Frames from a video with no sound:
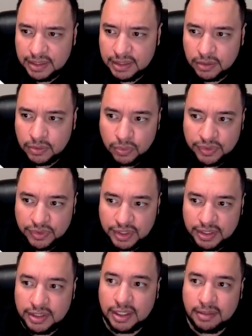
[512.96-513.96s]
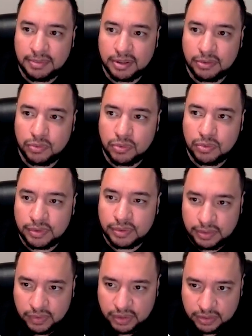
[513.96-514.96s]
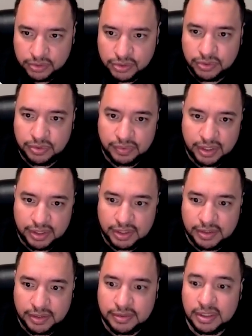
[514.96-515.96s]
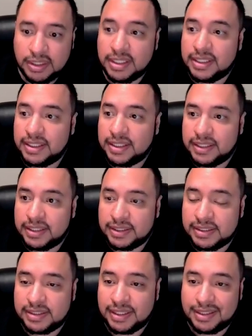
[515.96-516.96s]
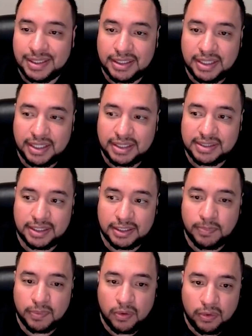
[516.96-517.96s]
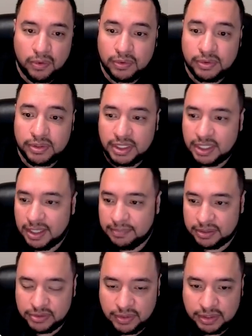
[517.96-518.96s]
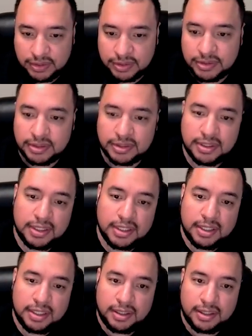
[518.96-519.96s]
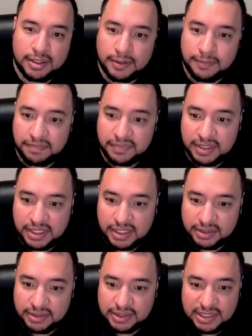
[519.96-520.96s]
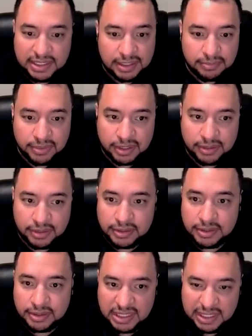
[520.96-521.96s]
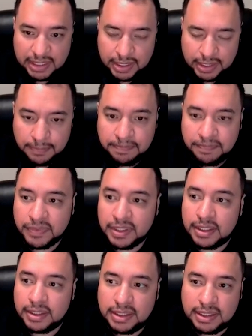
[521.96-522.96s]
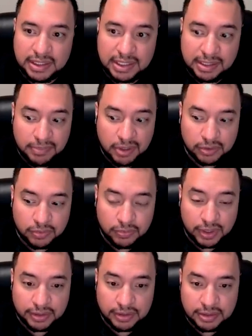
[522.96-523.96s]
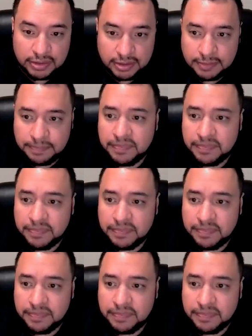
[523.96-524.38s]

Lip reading: the cool thing about Google, and what I'll show you right now, is that they set up all the MX records, the DKIM records, DKIM, the DMARC records,